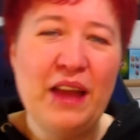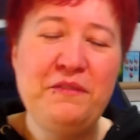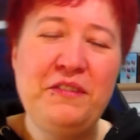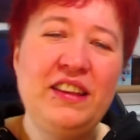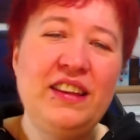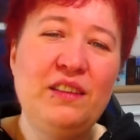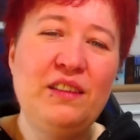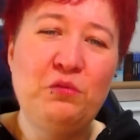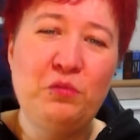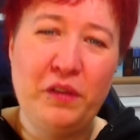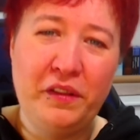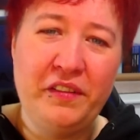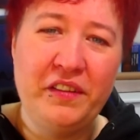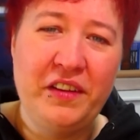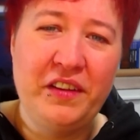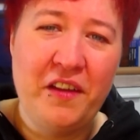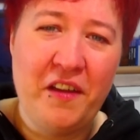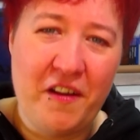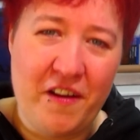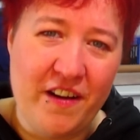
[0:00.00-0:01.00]
I mean, it wasn't
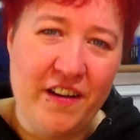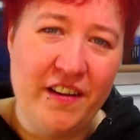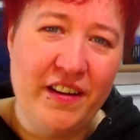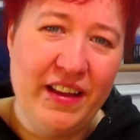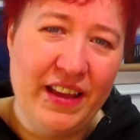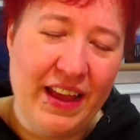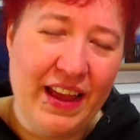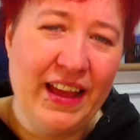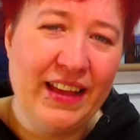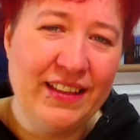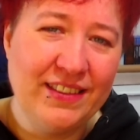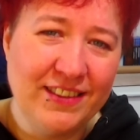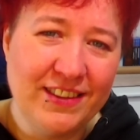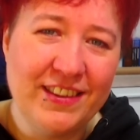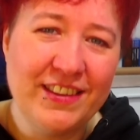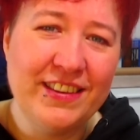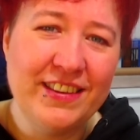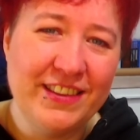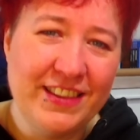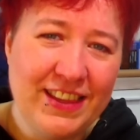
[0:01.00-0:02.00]
her. And
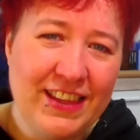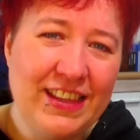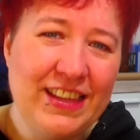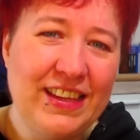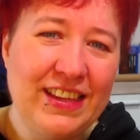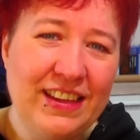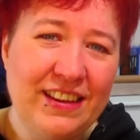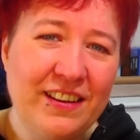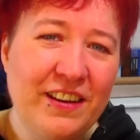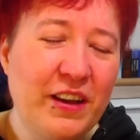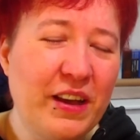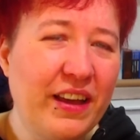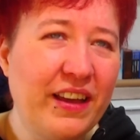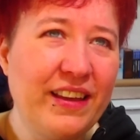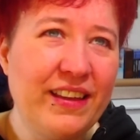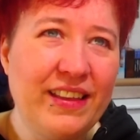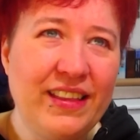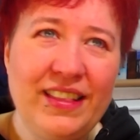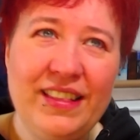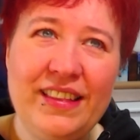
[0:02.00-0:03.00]
she
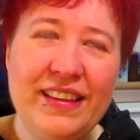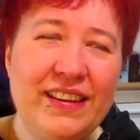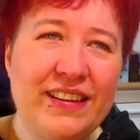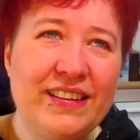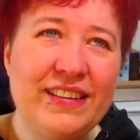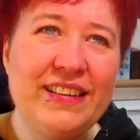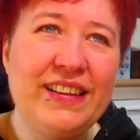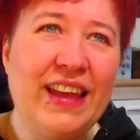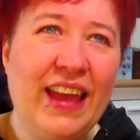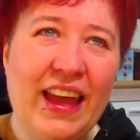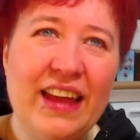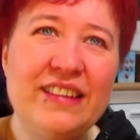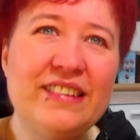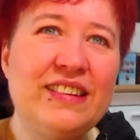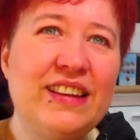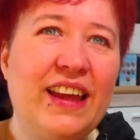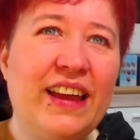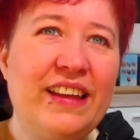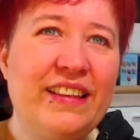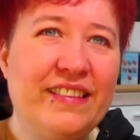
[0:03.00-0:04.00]
didn't get
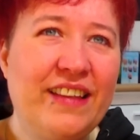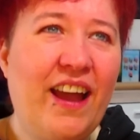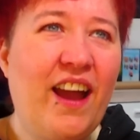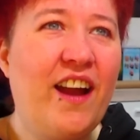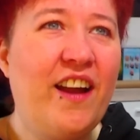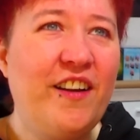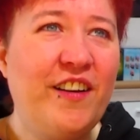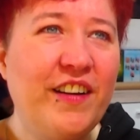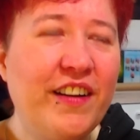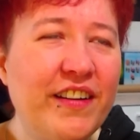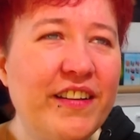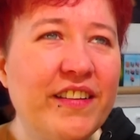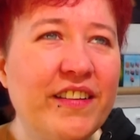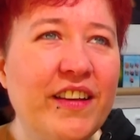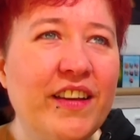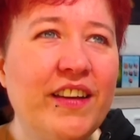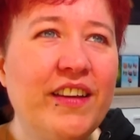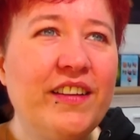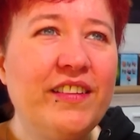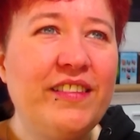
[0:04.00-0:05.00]
like tired
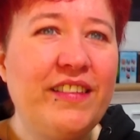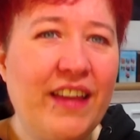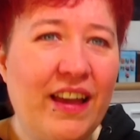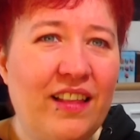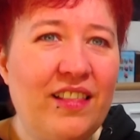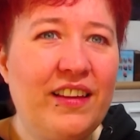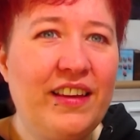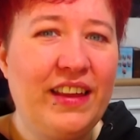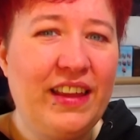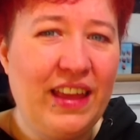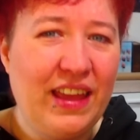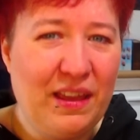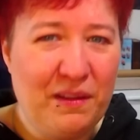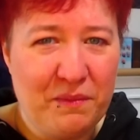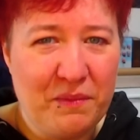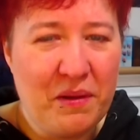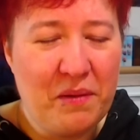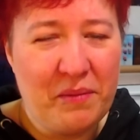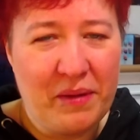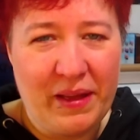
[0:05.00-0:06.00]
telling
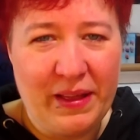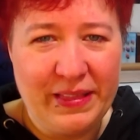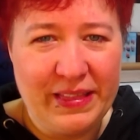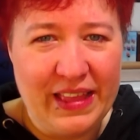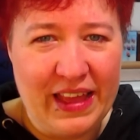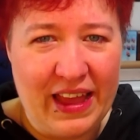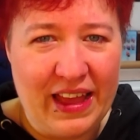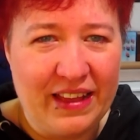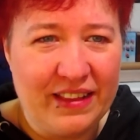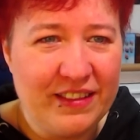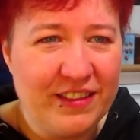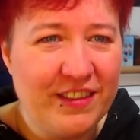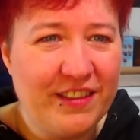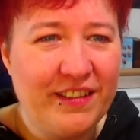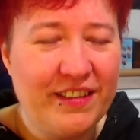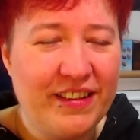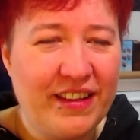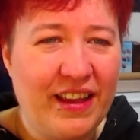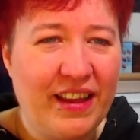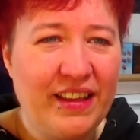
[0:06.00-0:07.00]
him about that.
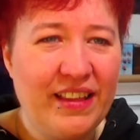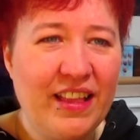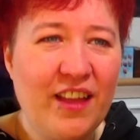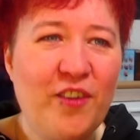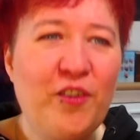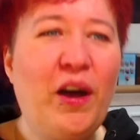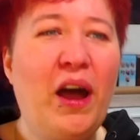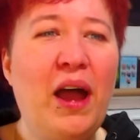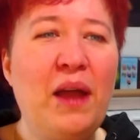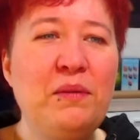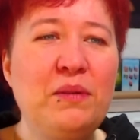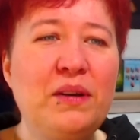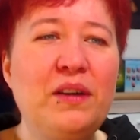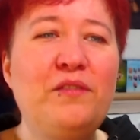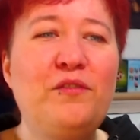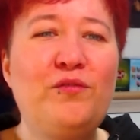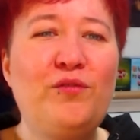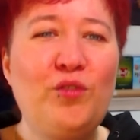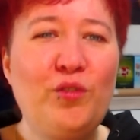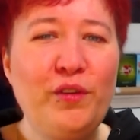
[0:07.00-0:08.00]
She's like, no, I'm a
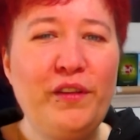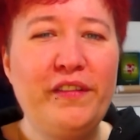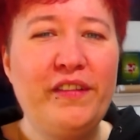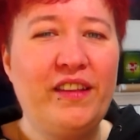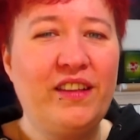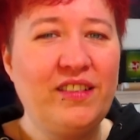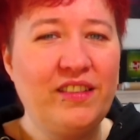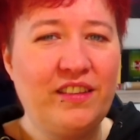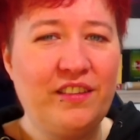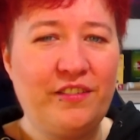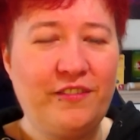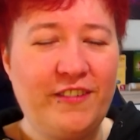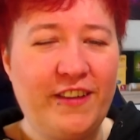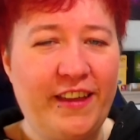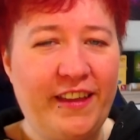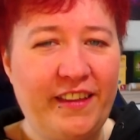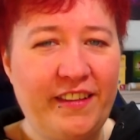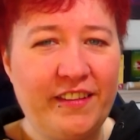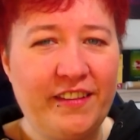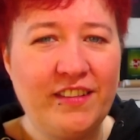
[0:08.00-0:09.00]
voice
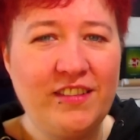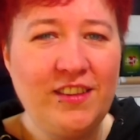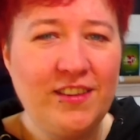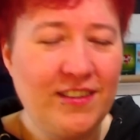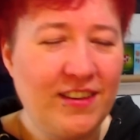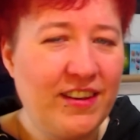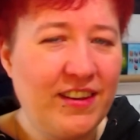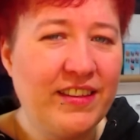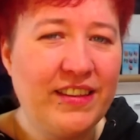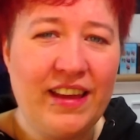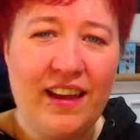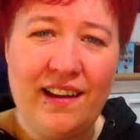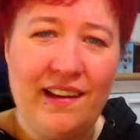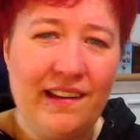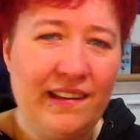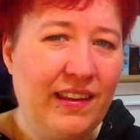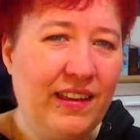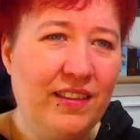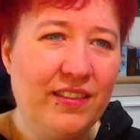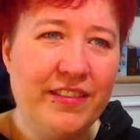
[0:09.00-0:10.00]
interface and you're gonna
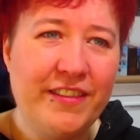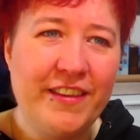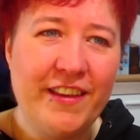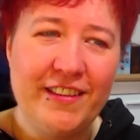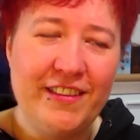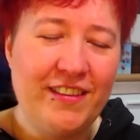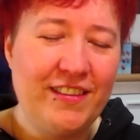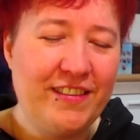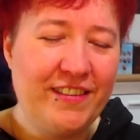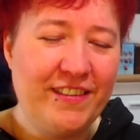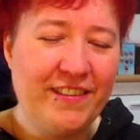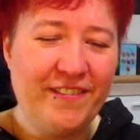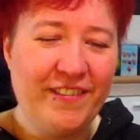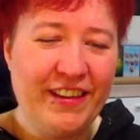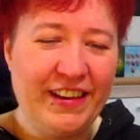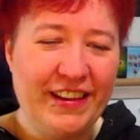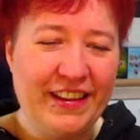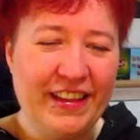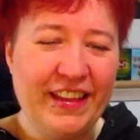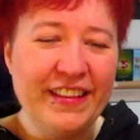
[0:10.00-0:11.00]
die in 32
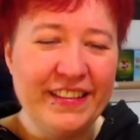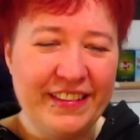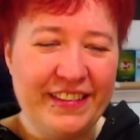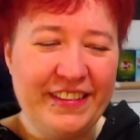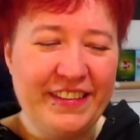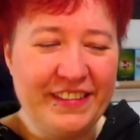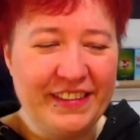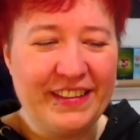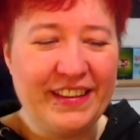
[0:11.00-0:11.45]
minutes.